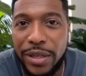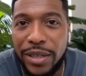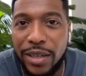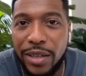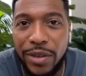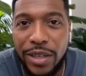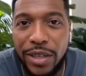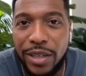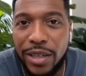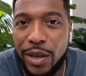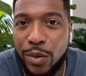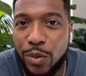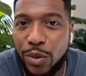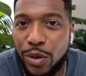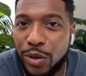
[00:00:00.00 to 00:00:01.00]
have been living in
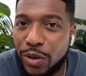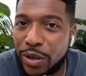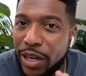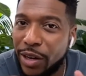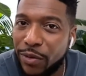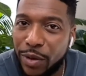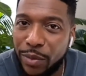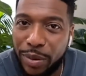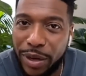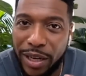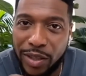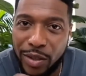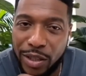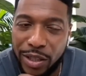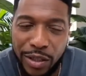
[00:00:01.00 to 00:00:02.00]
that world now for the
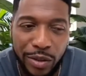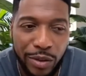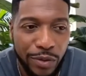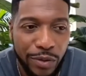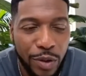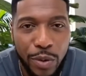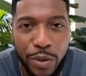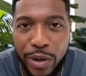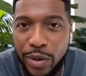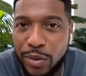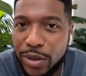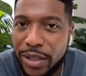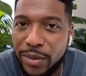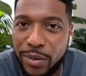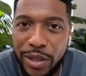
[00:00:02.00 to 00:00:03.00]
past year of
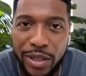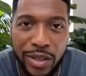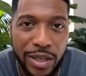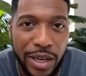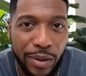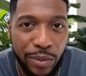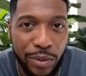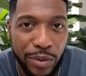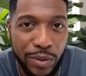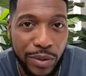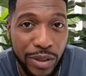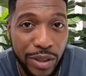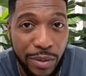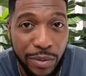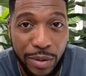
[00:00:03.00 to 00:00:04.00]
toying with whether or not
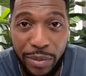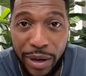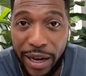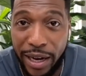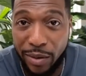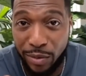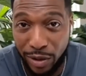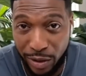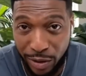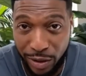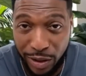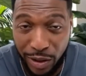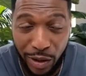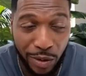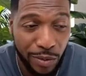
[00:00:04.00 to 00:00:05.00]
Reynolds is coming back, which
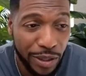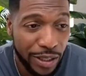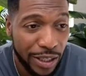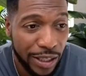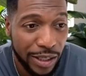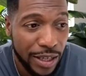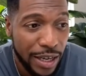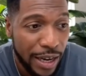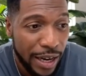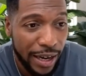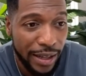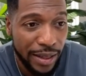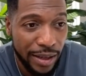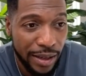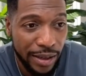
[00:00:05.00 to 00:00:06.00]
you saw we did,
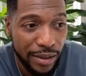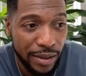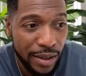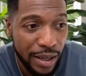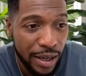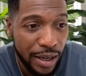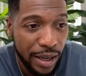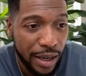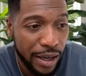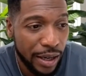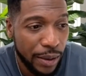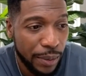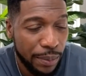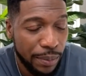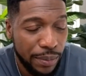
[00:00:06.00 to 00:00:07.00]
and then
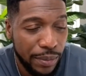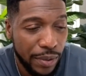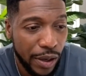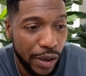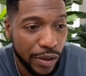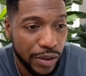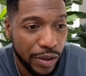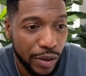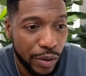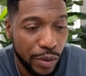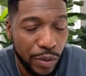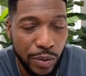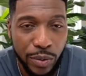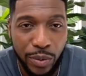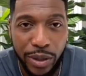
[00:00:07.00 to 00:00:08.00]

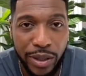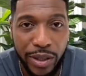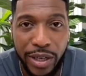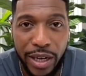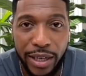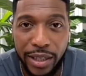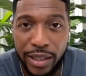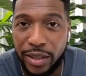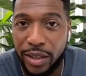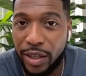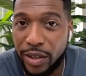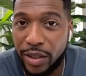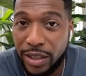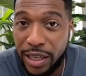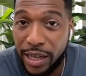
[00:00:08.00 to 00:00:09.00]
also whether or not he's
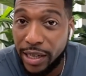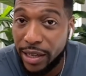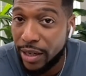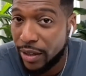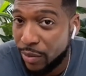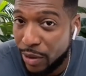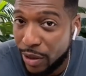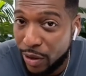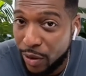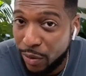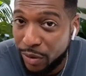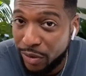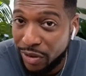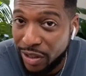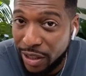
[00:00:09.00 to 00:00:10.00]
there to stay now that we
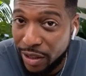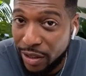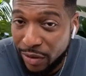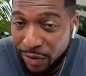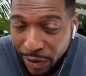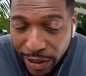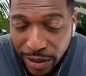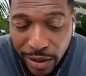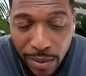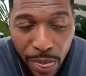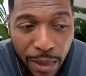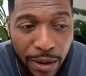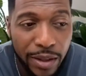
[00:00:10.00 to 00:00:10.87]
know we've seen his face.